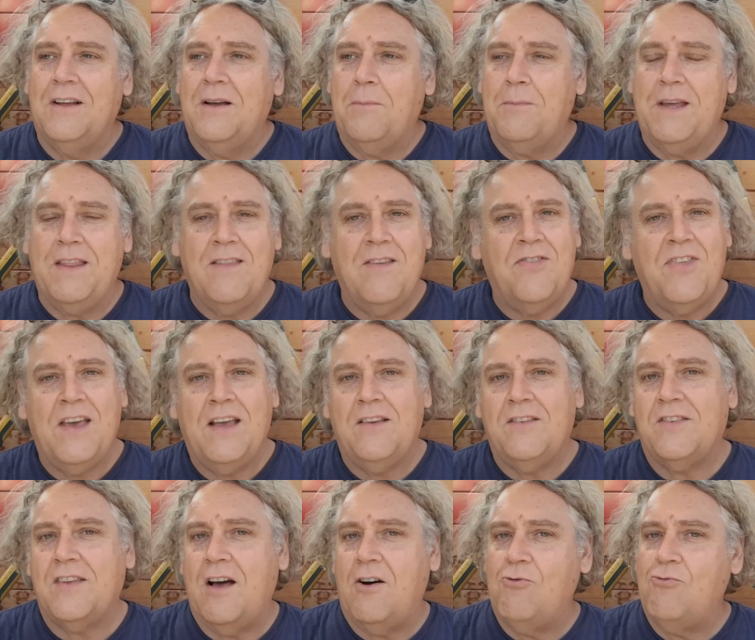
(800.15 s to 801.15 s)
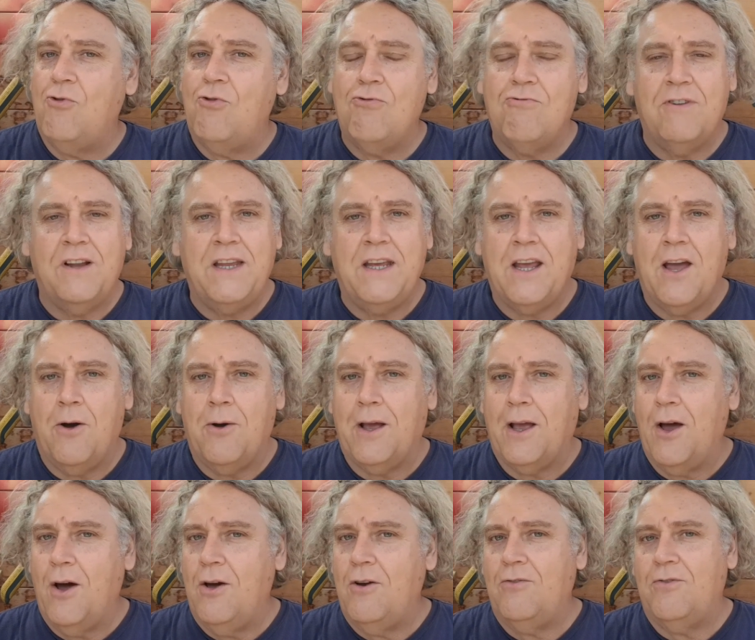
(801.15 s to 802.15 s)
I mean, the things that are already
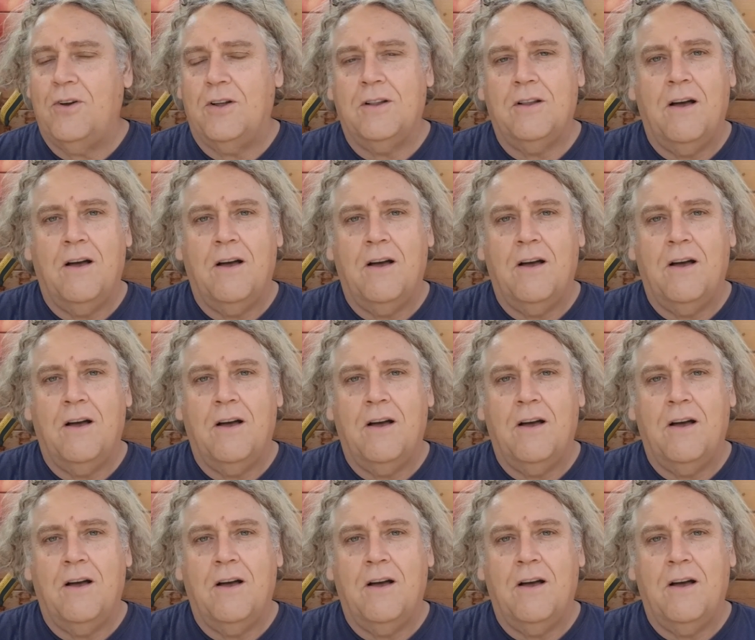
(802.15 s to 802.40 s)
going over,